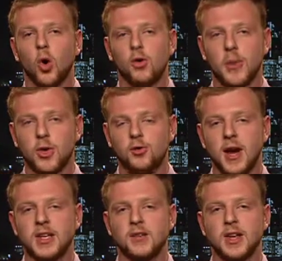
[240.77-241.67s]
or in the
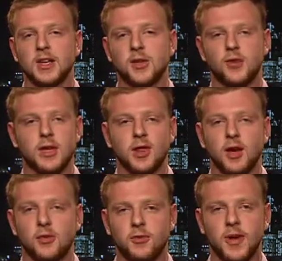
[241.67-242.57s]
creative industries
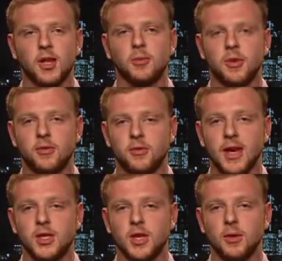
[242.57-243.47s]
like film and
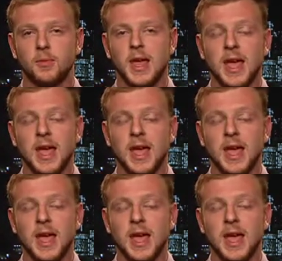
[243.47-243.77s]
fashion,